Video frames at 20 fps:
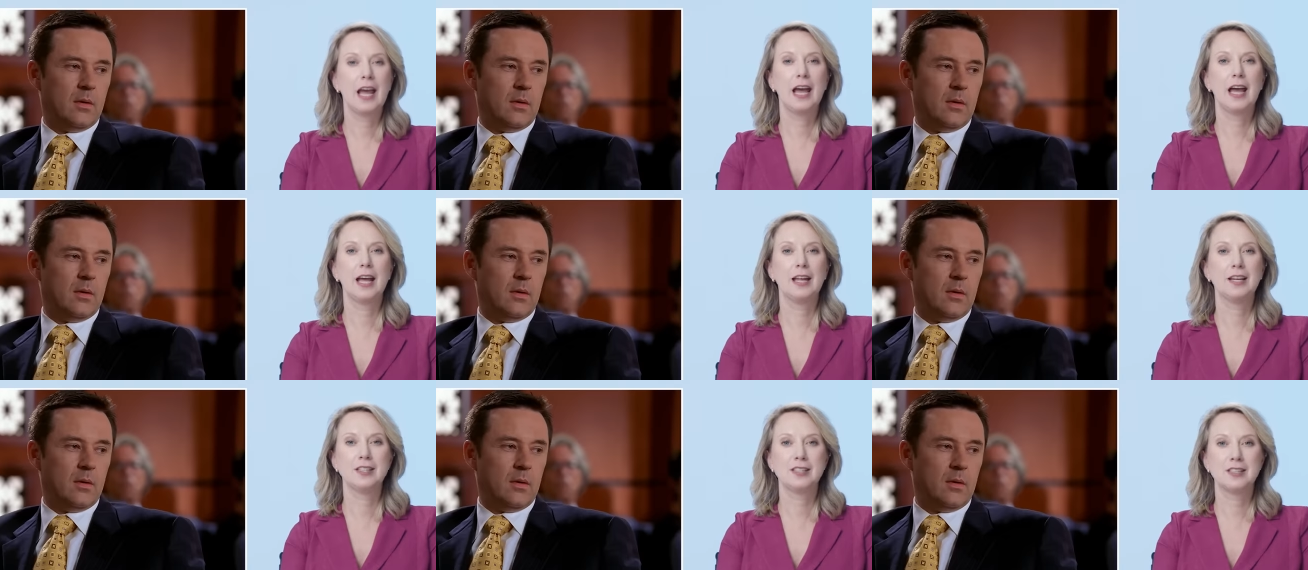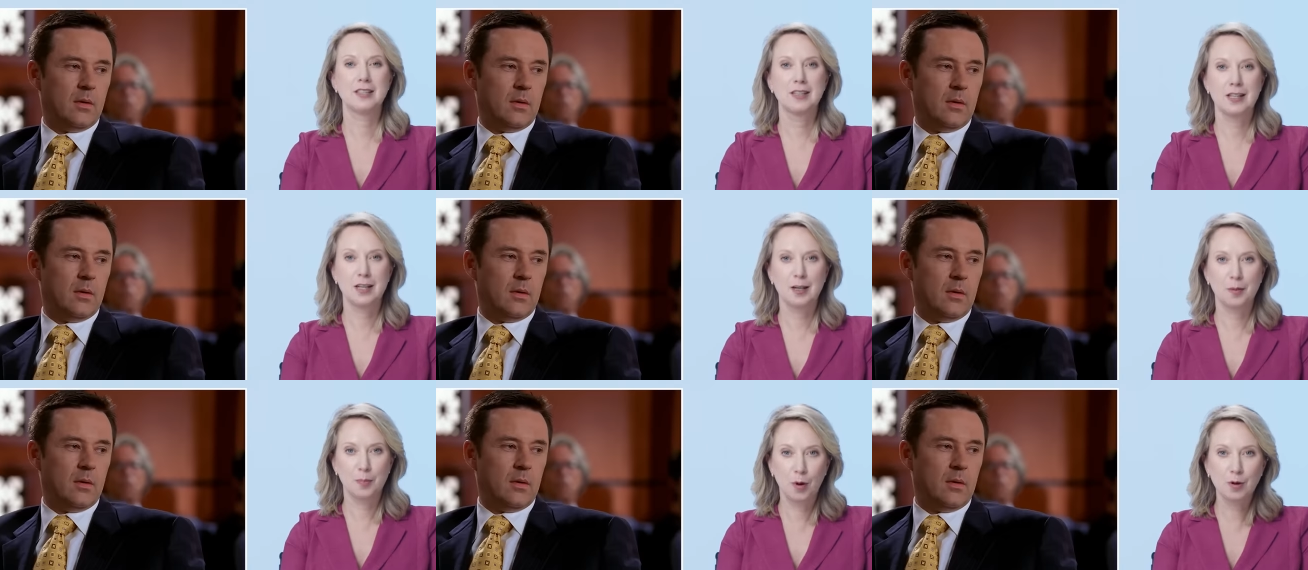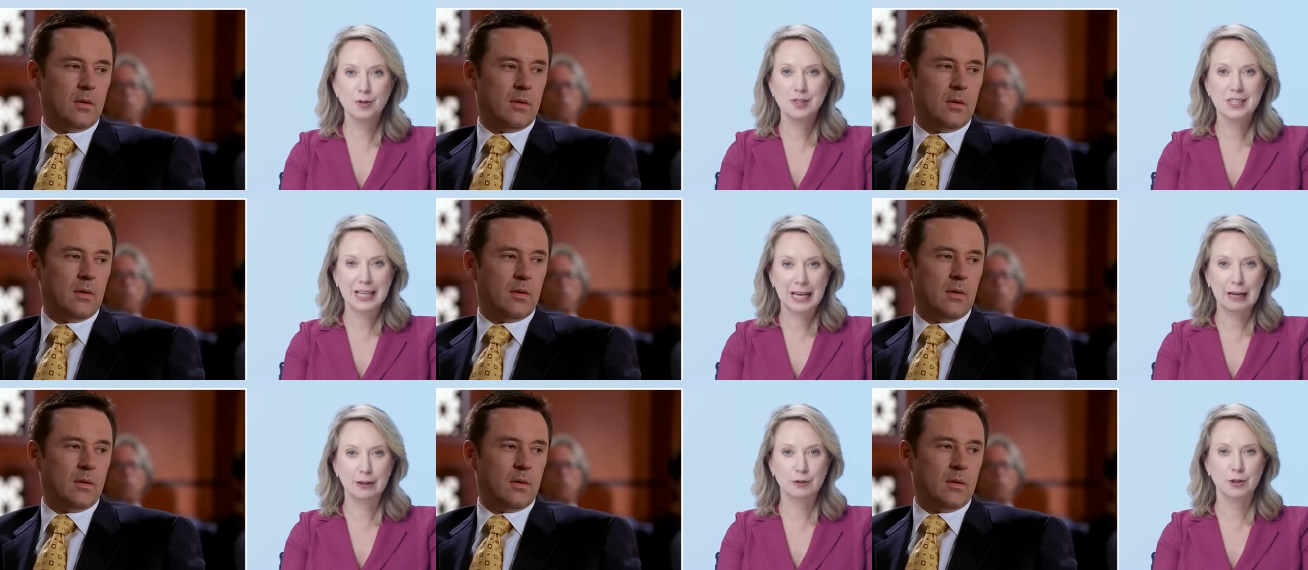Speaker 1: And the
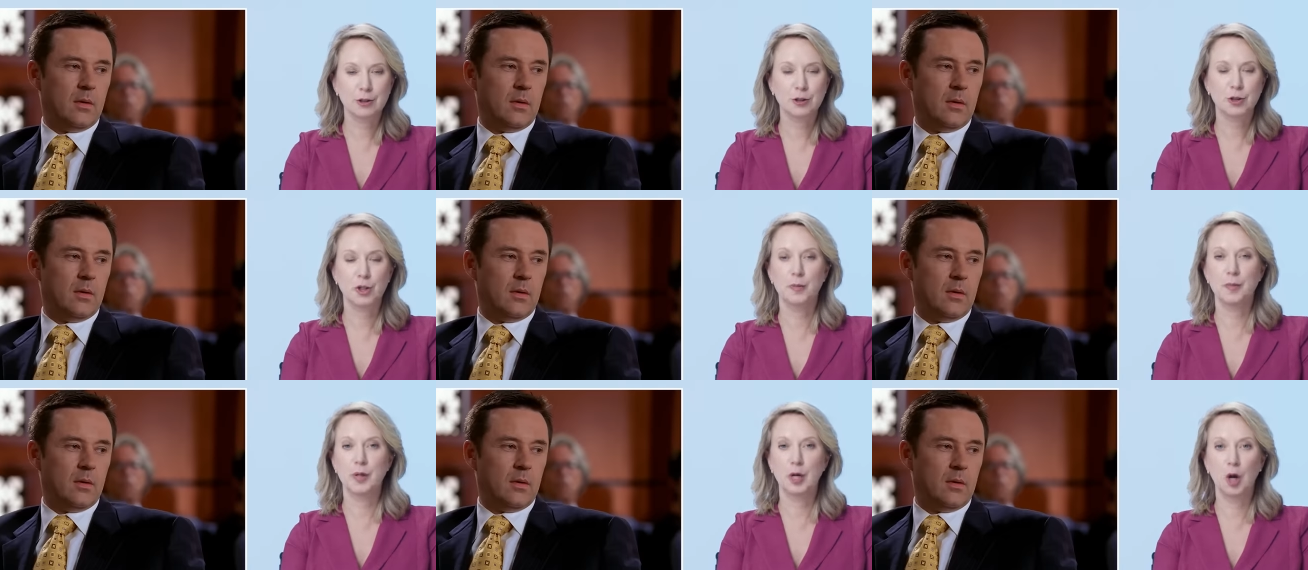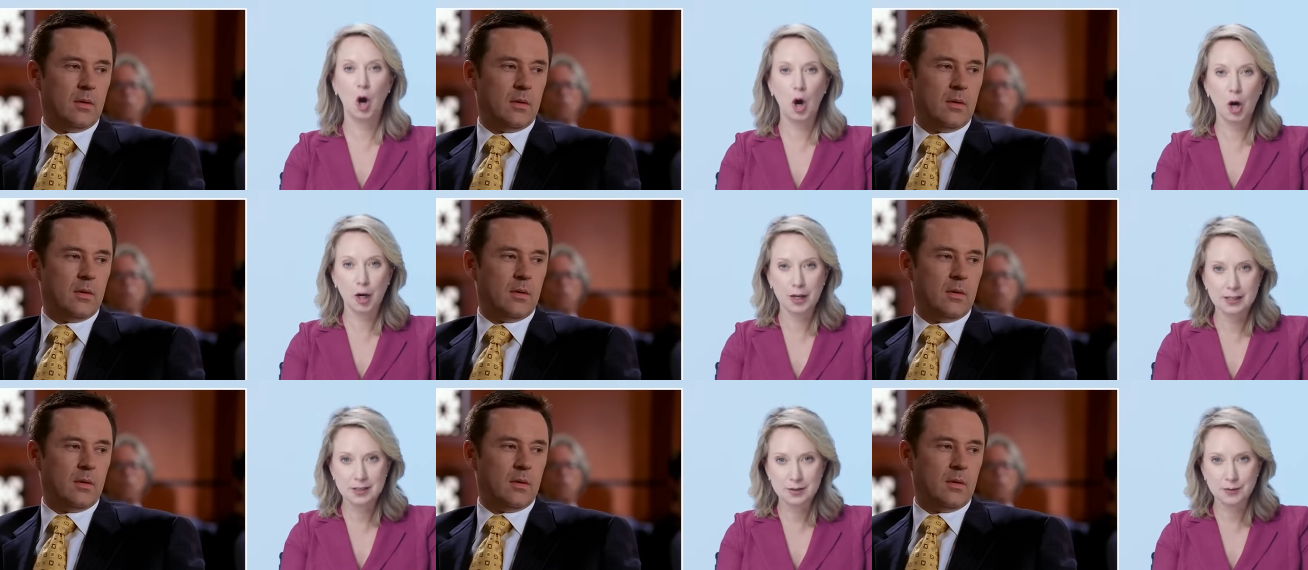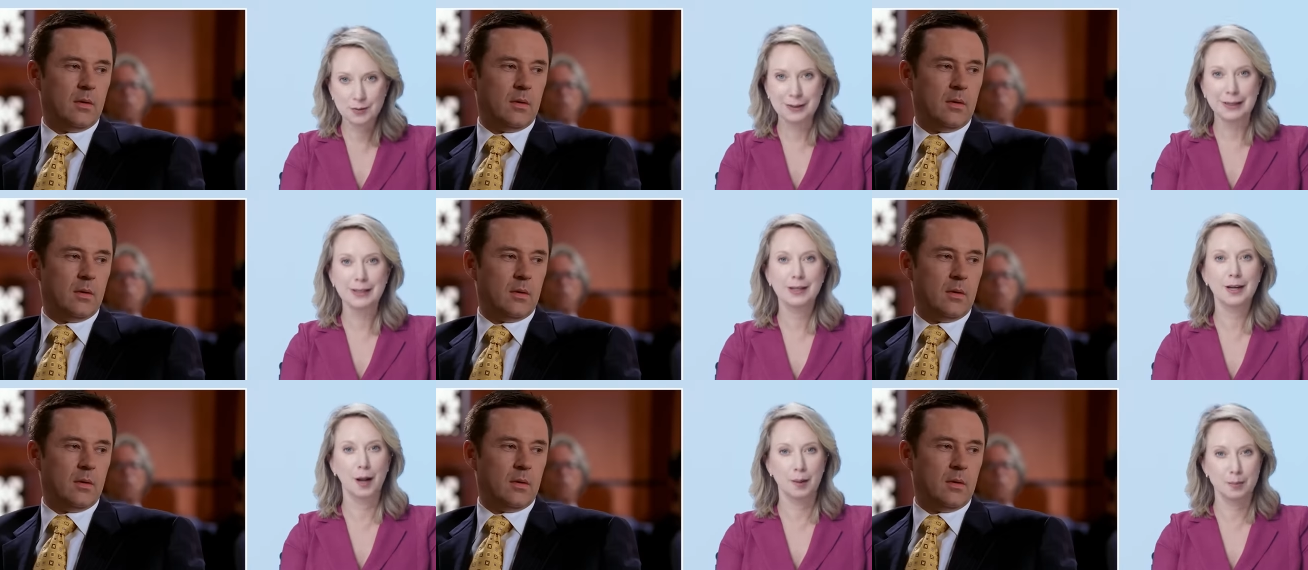opposing counsel should have been on his
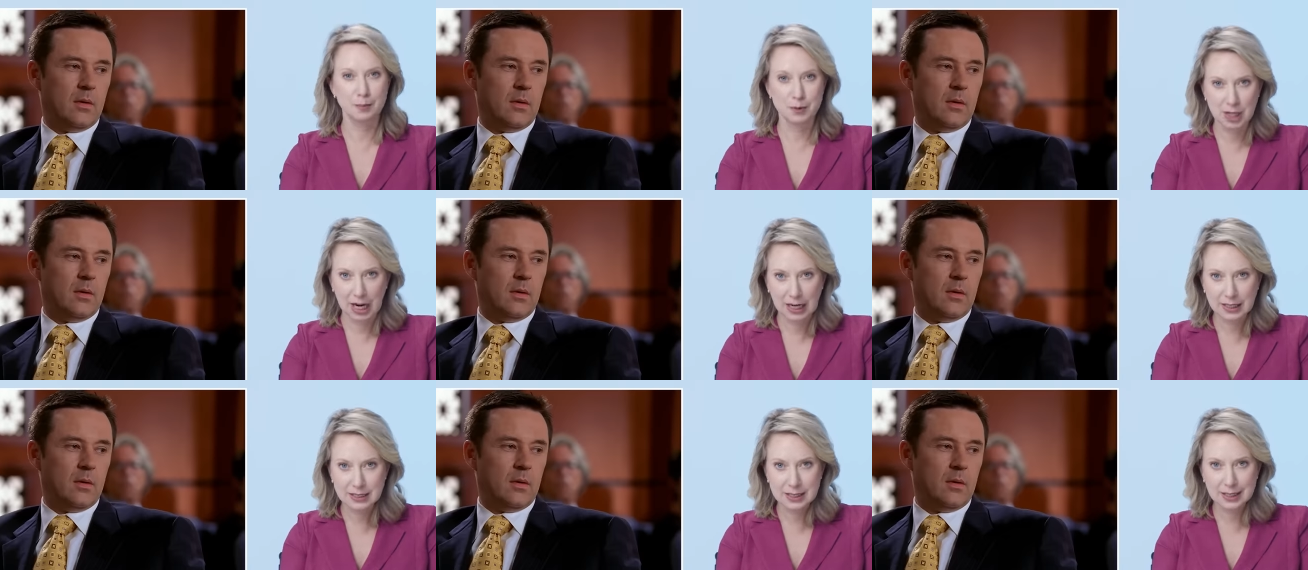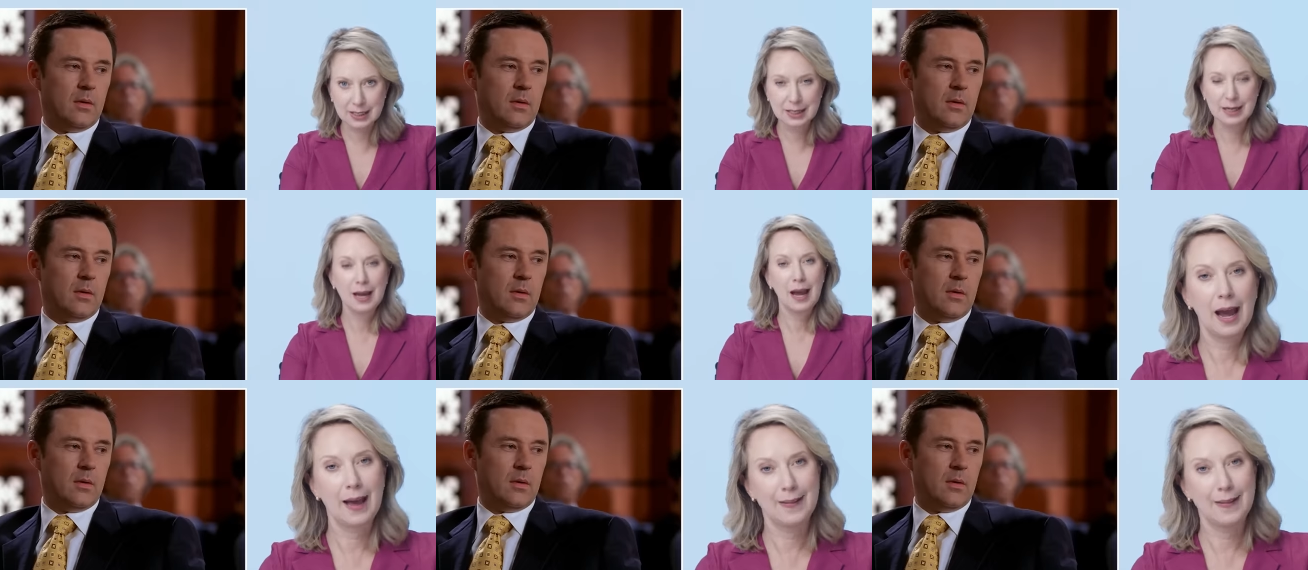feet objecting,